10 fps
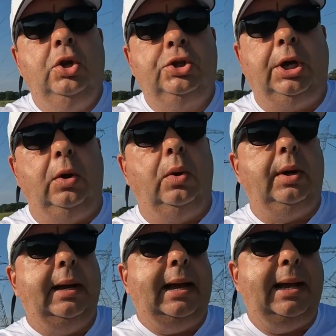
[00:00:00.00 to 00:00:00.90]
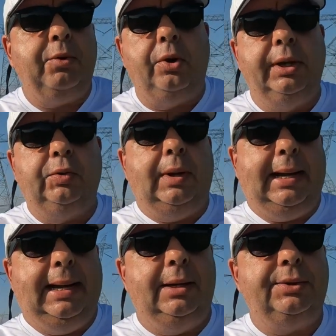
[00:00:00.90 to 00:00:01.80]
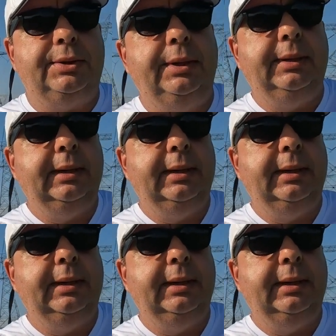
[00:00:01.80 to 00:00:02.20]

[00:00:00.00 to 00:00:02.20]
So I'm going into a house